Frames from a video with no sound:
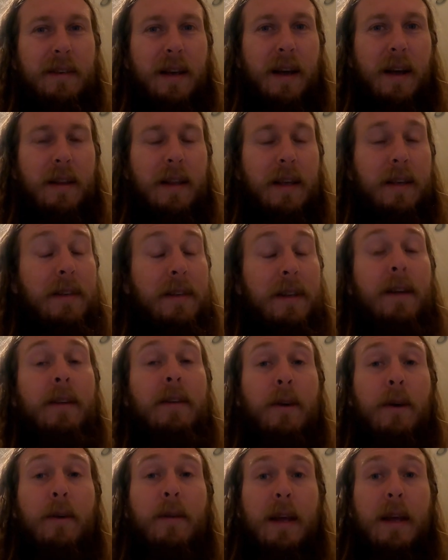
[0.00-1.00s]
They still
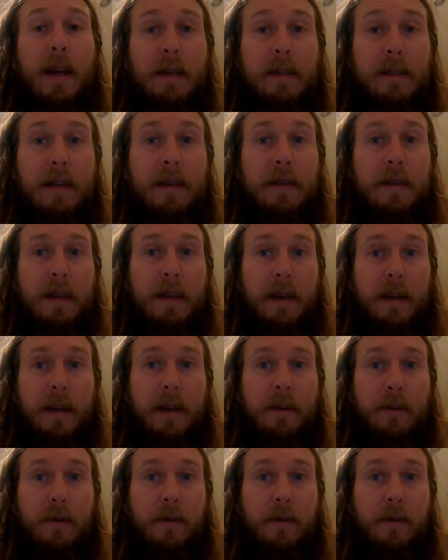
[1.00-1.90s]
know they existed in